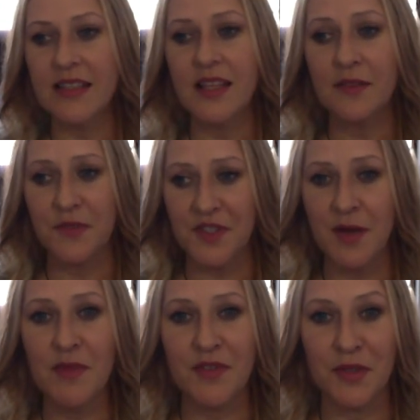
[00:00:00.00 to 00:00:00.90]
And for
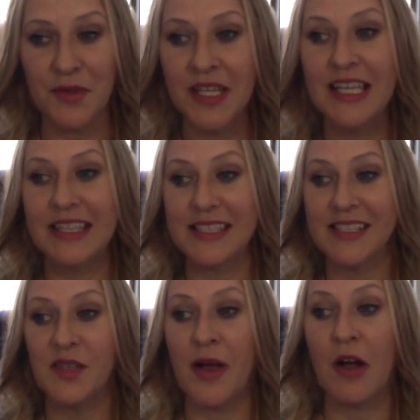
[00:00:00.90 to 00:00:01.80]
some of you, this
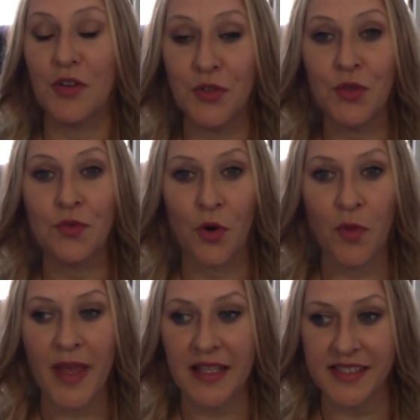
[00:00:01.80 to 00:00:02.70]
is about new
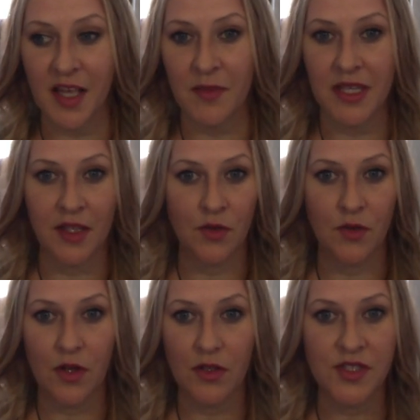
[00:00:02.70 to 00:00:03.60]
romance coming in
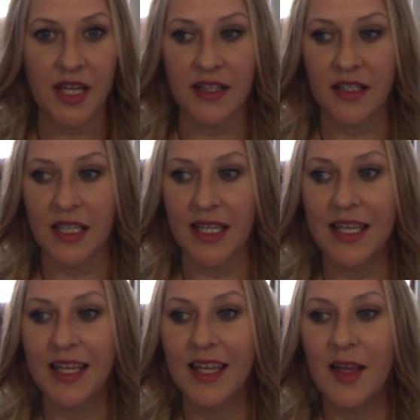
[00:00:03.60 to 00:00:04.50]
suddenly.
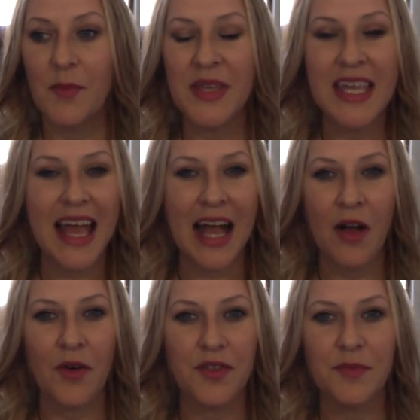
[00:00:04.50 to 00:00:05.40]
Be
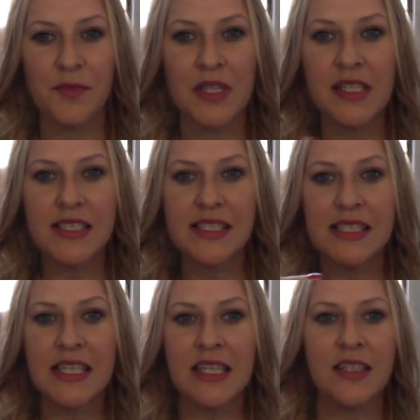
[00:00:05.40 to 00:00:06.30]
out, be
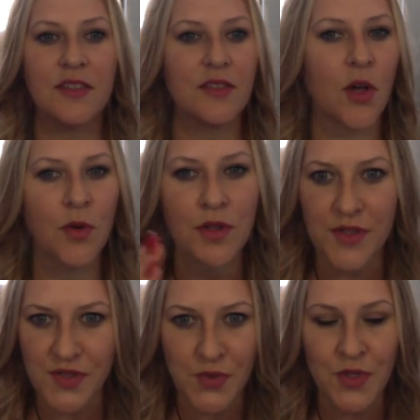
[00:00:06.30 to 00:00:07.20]
seen, go to the
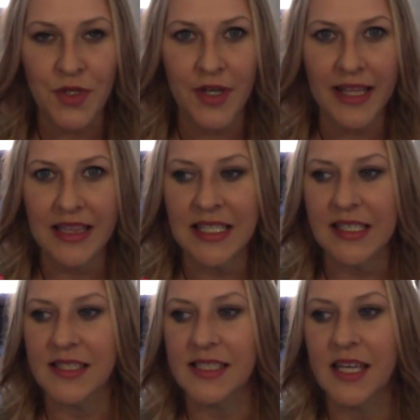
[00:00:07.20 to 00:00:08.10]
store at
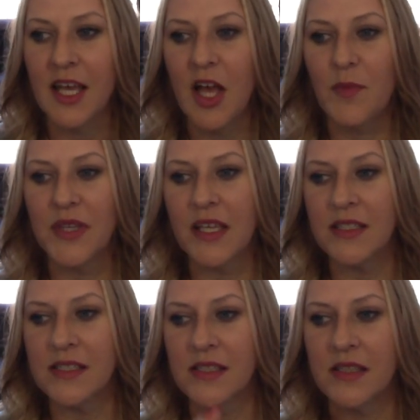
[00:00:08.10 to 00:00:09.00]
least,
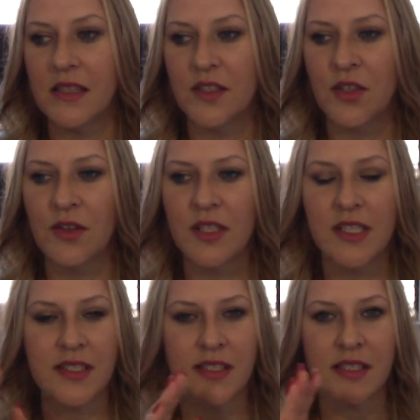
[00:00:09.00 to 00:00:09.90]
because
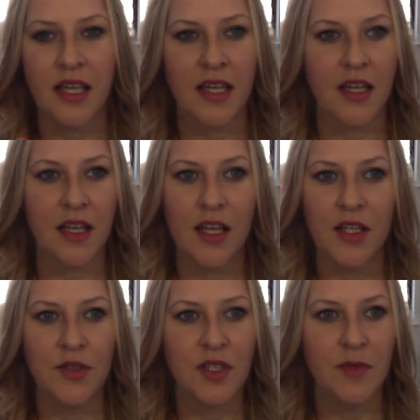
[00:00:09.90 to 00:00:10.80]
Uranus is like,
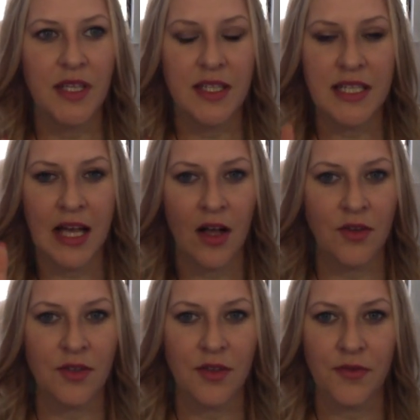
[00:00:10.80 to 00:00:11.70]
you could be
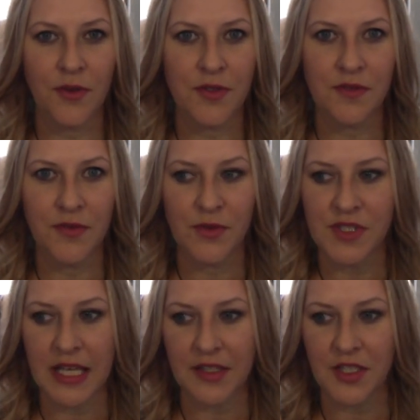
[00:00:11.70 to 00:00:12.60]
down the frozen food
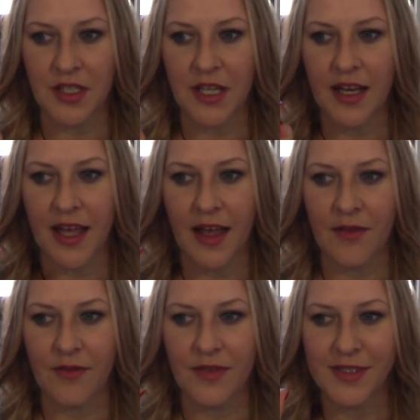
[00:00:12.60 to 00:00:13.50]
section and
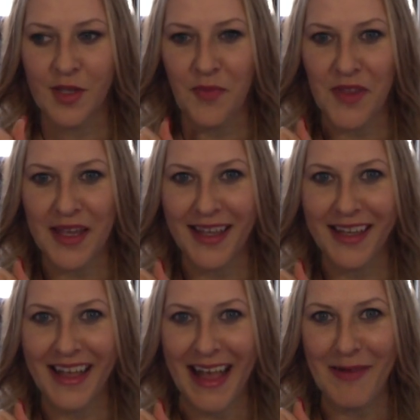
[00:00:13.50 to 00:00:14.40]
have something
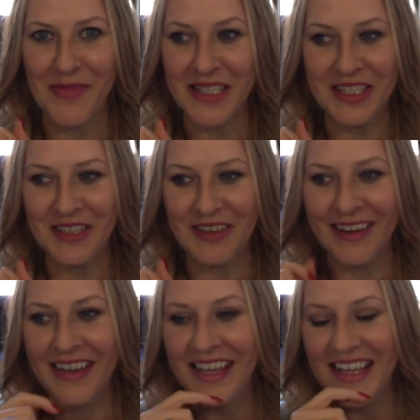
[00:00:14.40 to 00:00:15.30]
happen
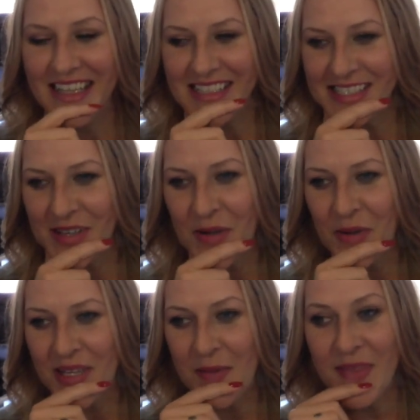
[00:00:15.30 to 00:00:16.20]
here.
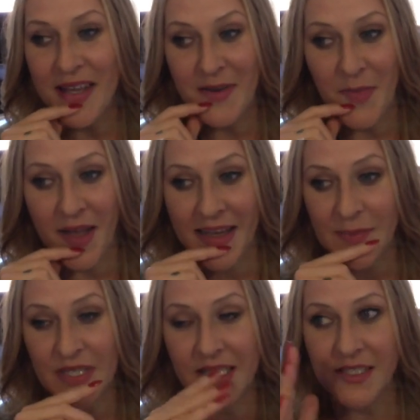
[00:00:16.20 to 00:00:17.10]
So keep that in
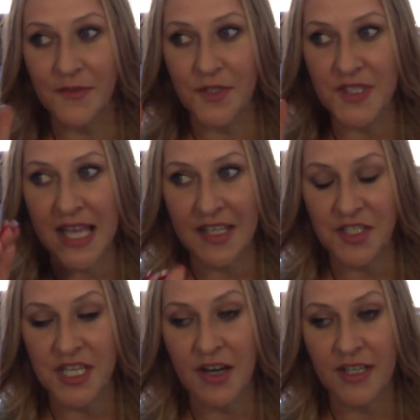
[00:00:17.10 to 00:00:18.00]
mind, because for
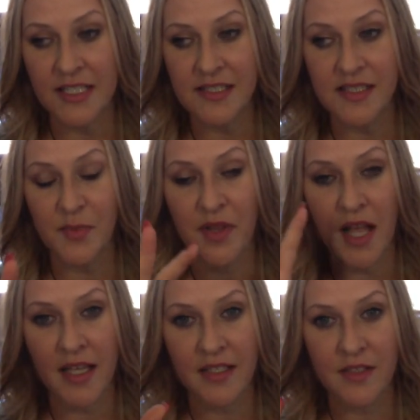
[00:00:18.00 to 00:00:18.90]
Sagittarians, it's
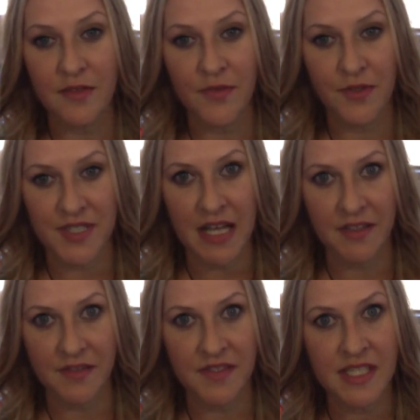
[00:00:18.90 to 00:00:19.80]
applying to the 1st
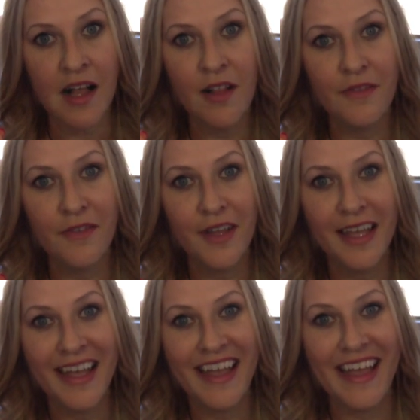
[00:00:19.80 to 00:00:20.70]
house of self
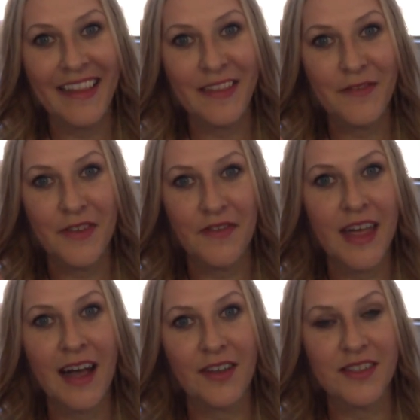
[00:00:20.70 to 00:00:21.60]
and the 5th
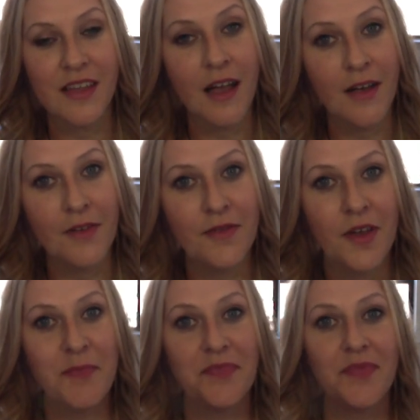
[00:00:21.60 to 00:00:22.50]
house of
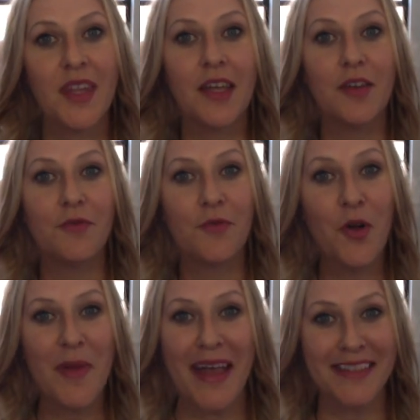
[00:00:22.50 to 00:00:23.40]

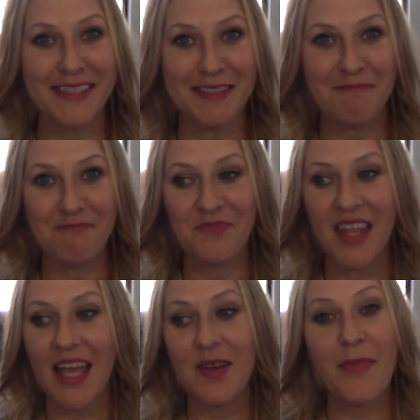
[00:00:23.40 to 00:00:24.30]
romance
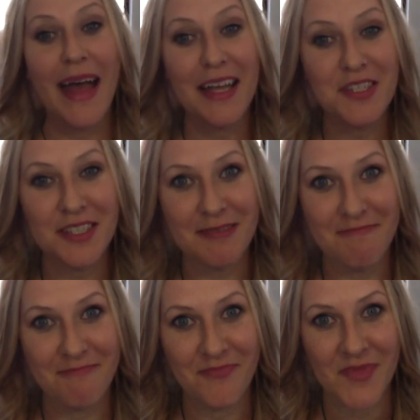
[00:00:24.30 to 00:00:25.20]
and passion.
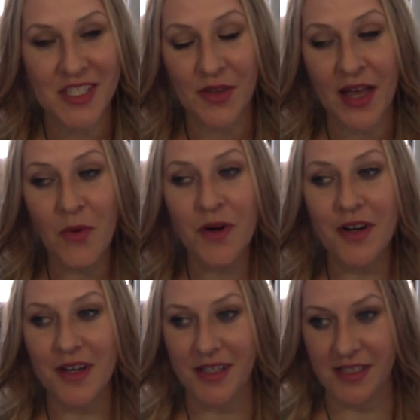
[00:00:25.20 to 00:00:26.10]
So that
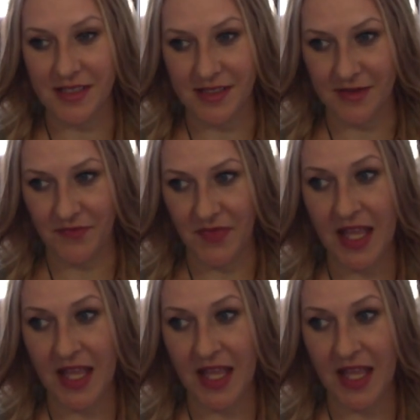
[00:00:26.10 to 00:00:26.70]
works.